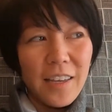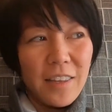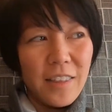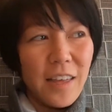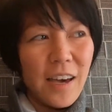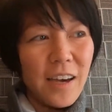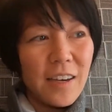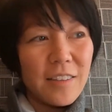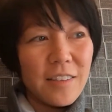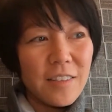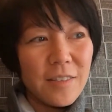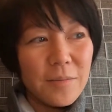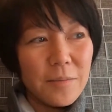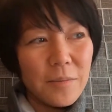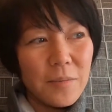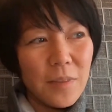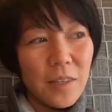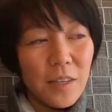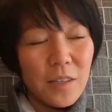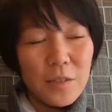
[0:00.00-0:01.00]
that
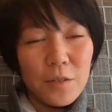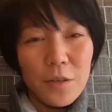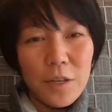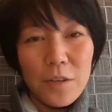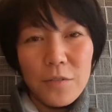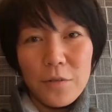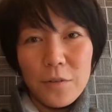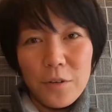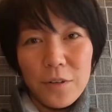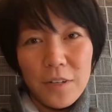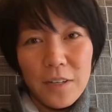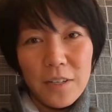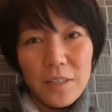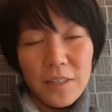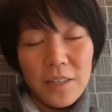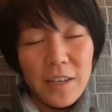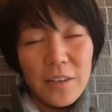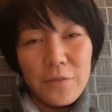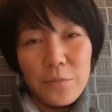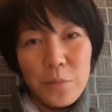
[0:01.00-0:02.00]
is looking for his
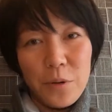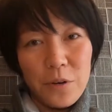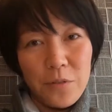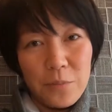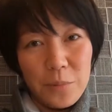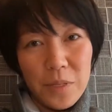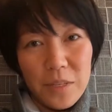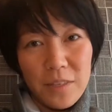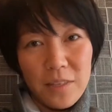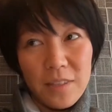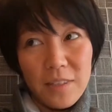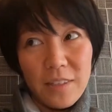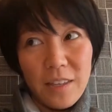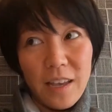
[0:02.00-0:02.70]
life purpose,